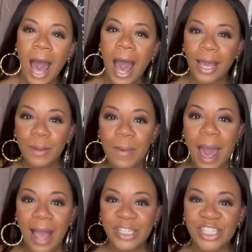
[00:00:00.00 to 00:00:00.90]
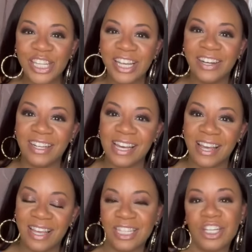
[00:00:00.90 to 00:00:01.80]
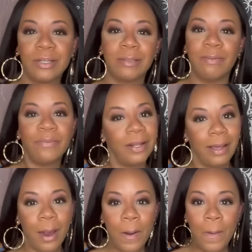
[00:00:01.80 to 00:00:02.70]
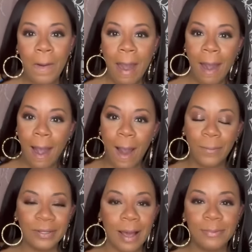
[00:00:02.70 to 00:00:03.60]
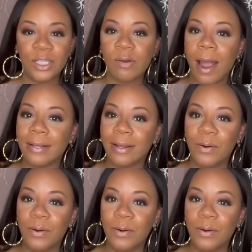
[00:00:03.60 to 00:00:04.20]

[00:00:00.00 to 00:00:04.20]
I am actually gonna insert some video uh, when I was trying it